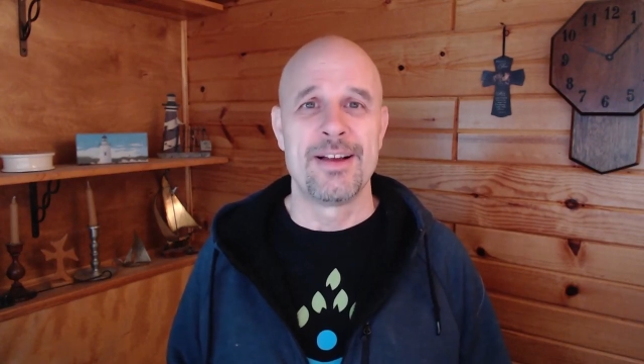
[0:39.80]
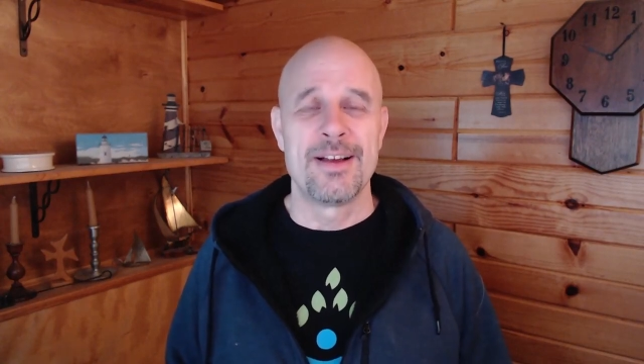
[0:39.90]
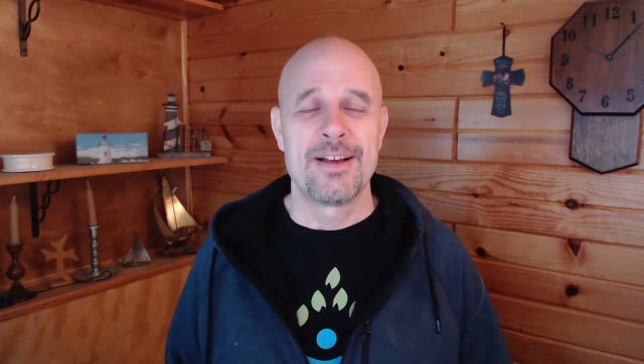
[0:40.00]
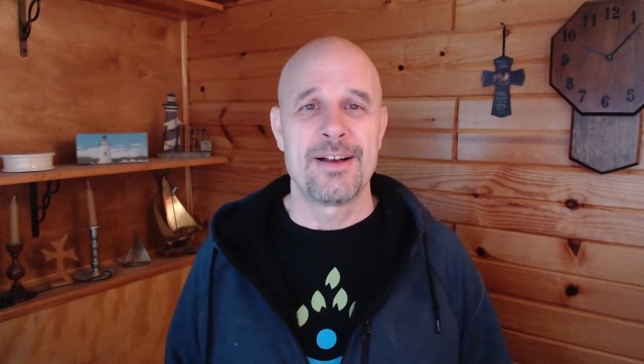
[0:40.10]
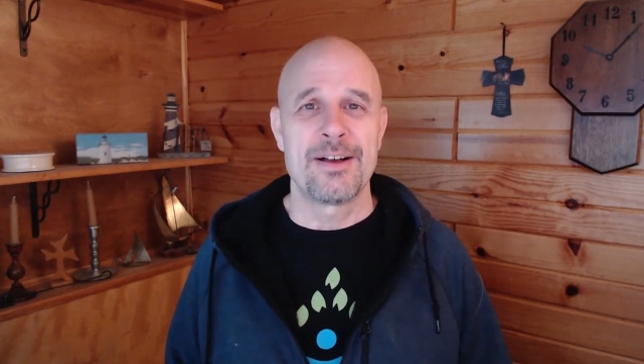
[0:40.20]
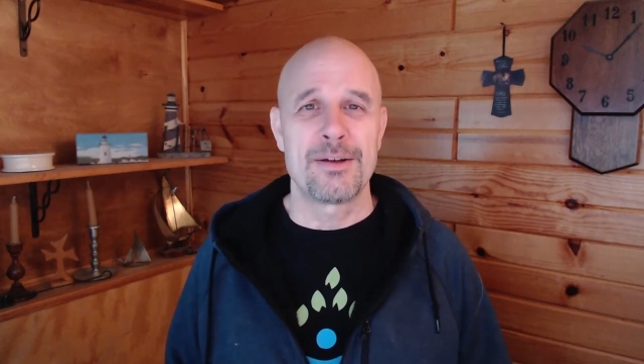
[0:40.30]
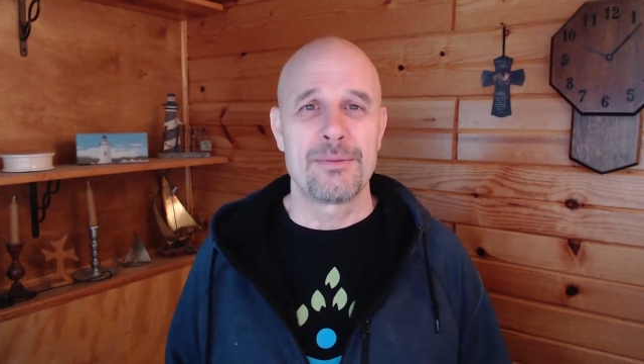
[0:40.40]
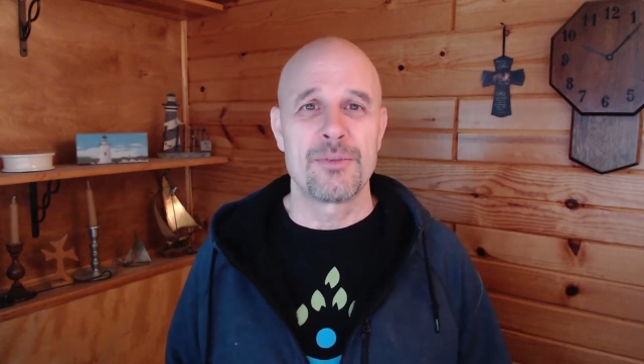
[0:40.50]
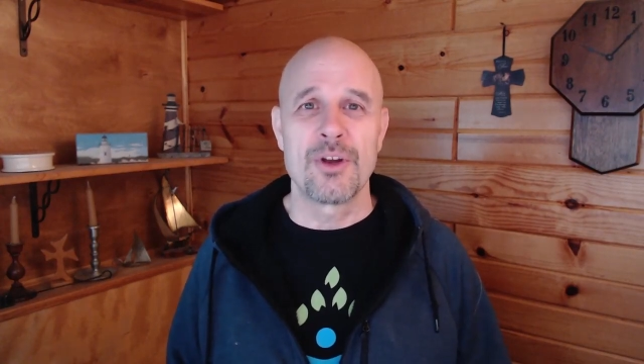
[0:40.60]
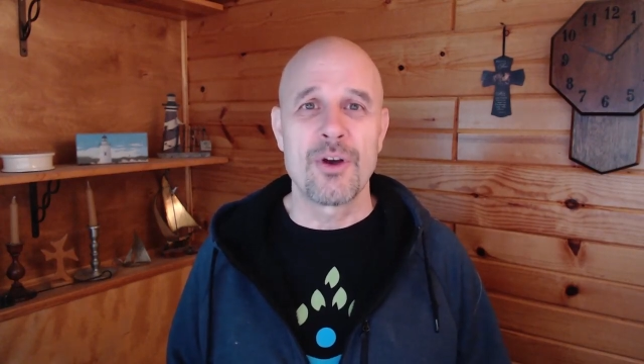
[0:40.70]
Um,
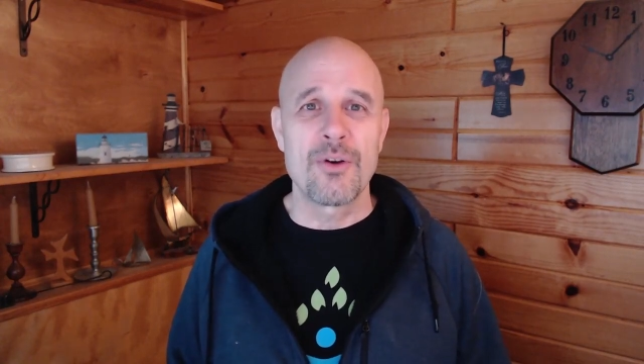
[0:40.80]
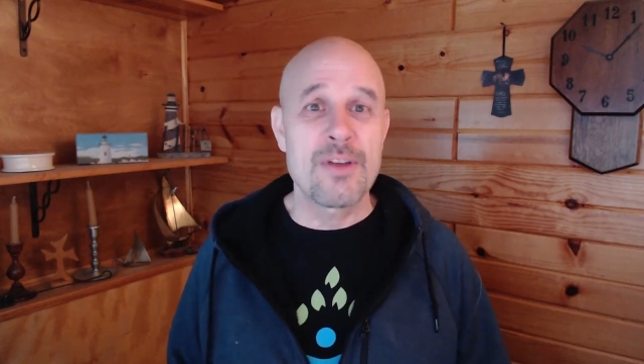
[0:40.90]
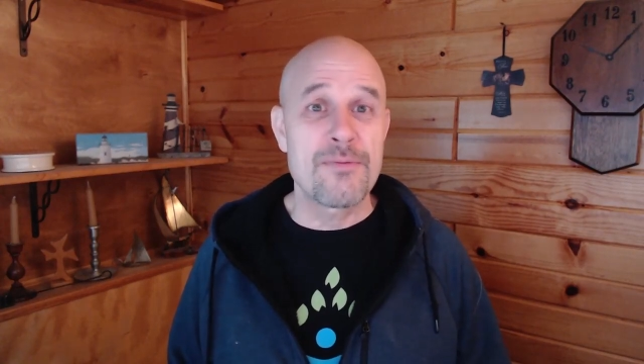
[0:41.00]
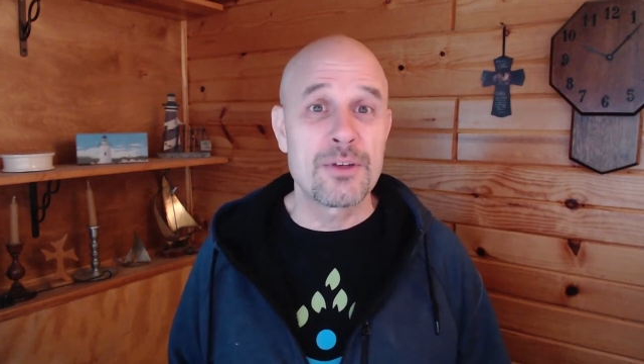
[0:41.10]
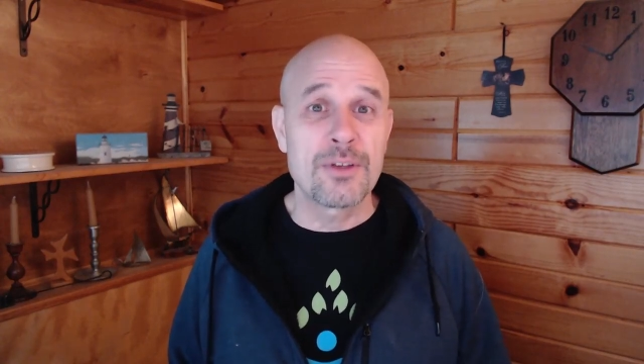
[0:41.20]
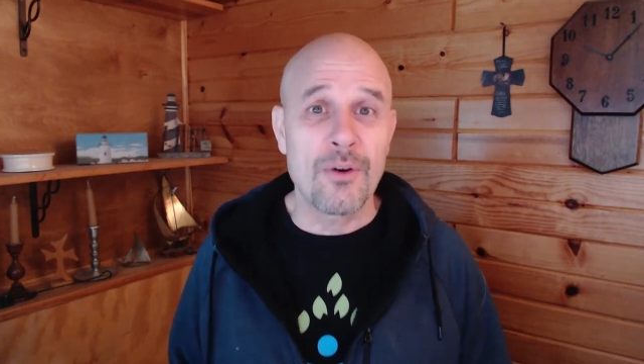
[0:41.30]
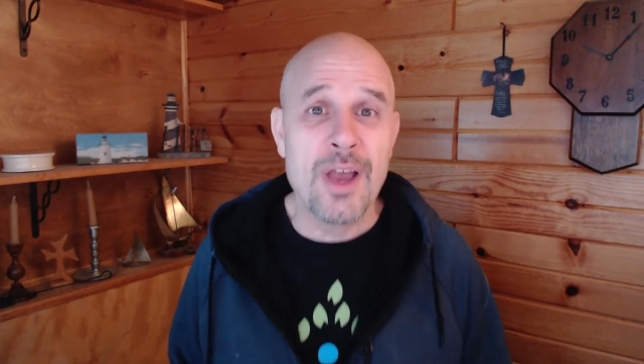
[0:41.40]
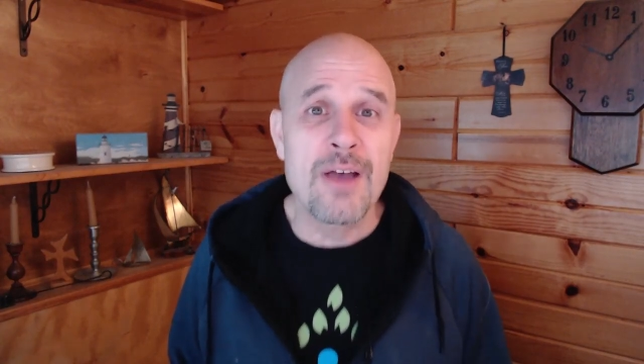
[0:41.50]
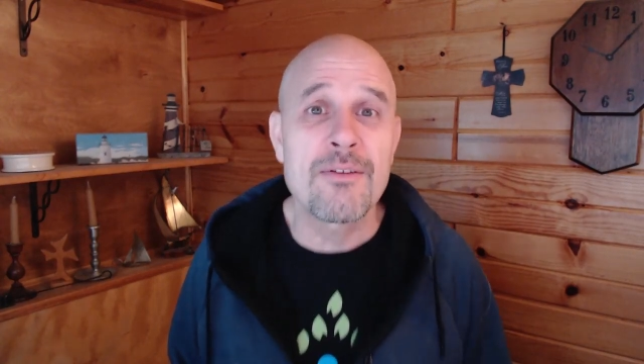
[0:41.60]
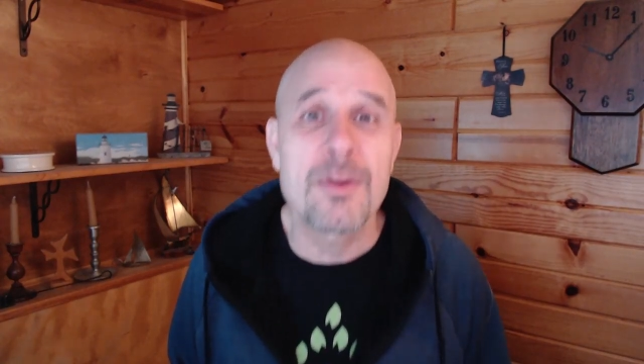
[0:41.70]
you know, if you don't
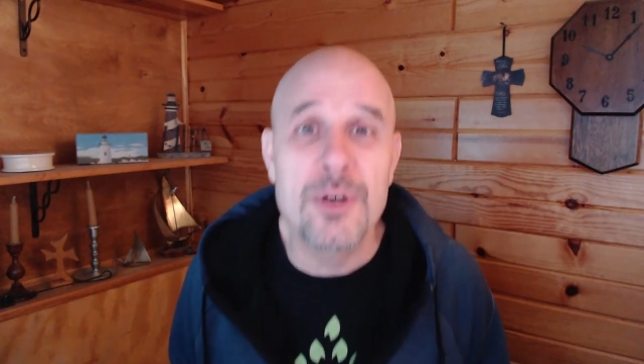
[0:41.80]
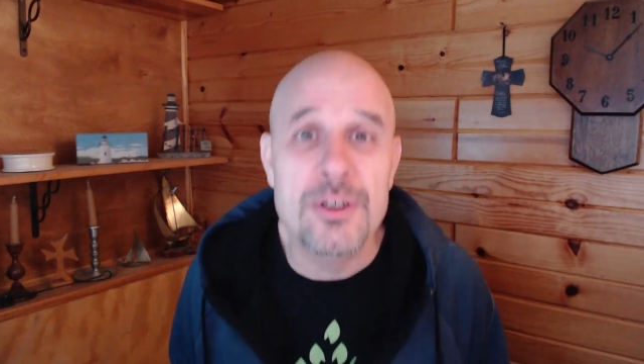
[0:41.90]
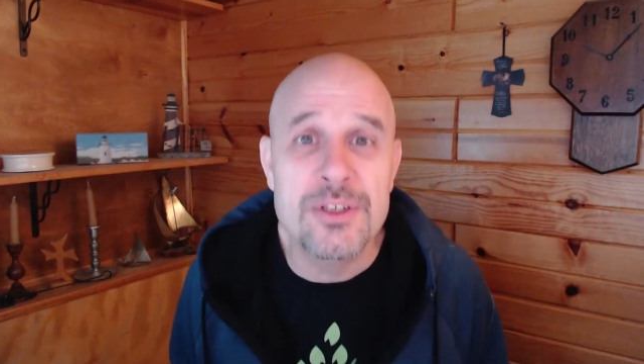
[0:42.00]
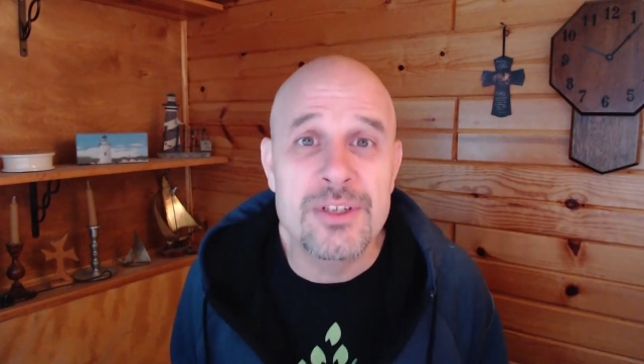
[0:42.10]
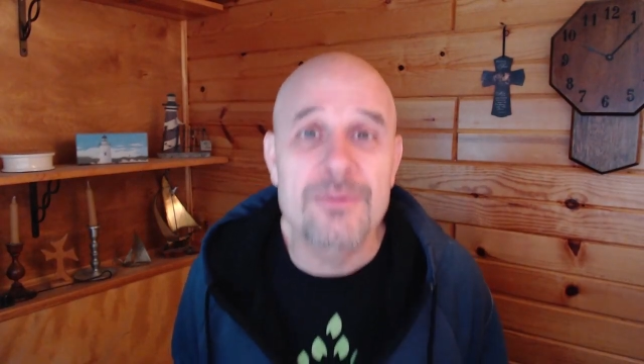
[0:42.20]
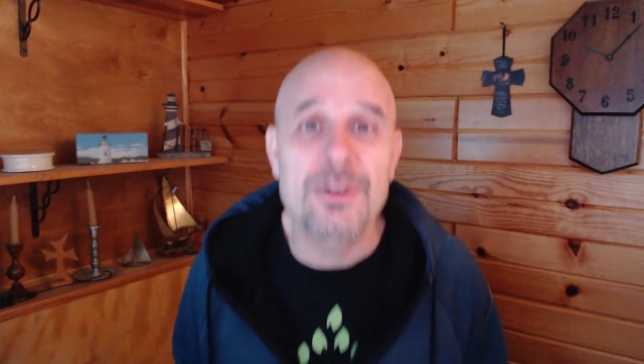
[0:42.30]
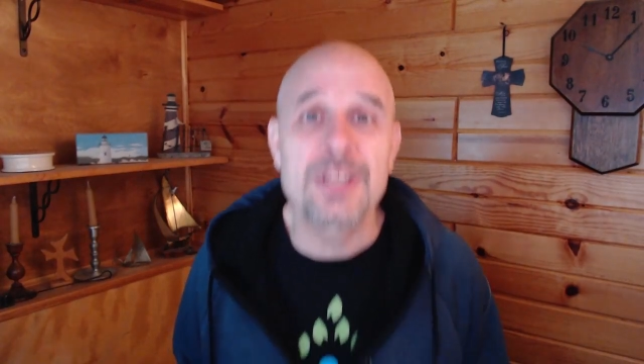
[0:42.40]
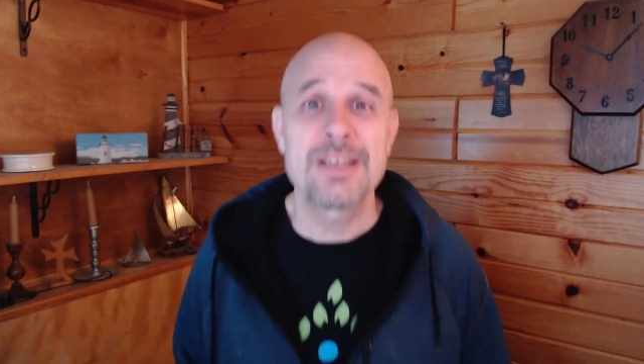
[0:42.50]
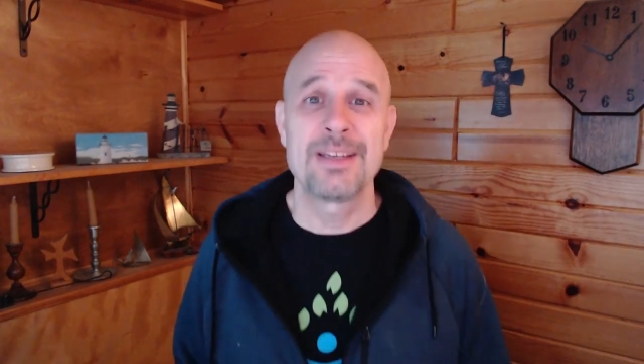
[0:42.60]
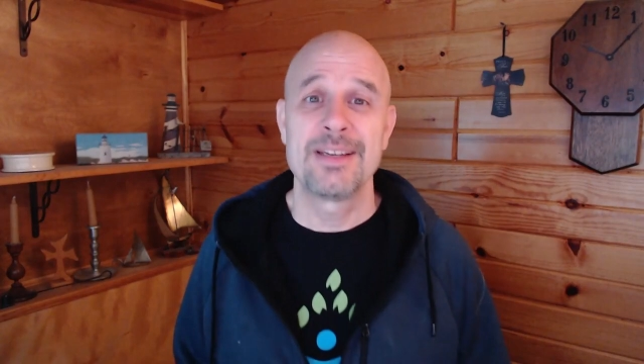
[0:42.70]
have an emergency fund,